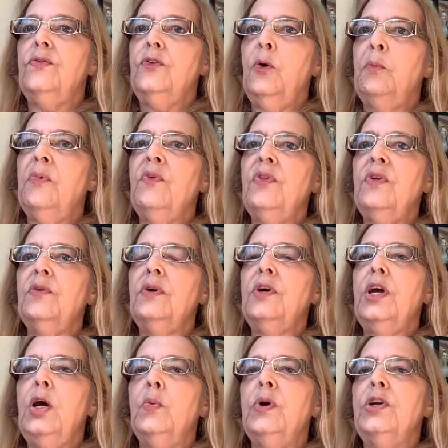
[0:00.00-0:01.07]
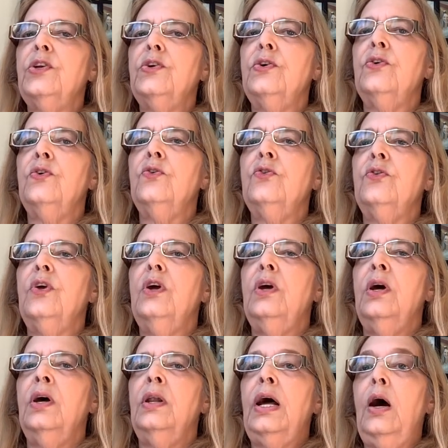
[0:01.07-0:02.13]
some of the characters
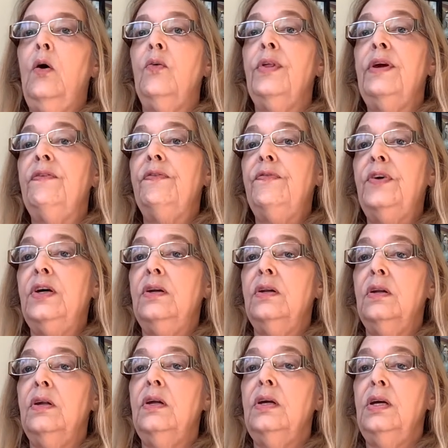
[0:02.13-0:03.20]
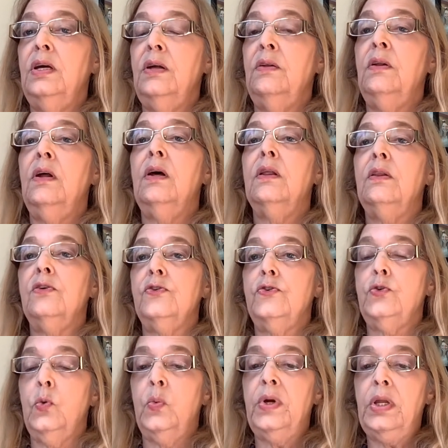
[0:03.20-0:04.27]
and how they fit in the
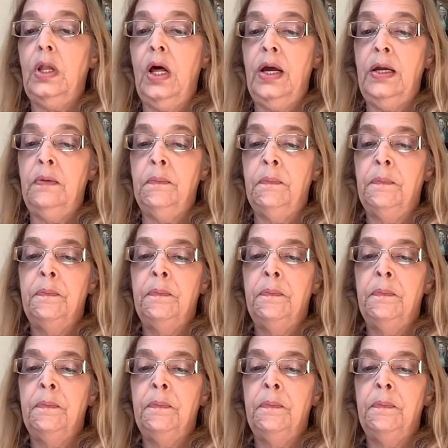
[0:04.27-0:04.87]
storyline.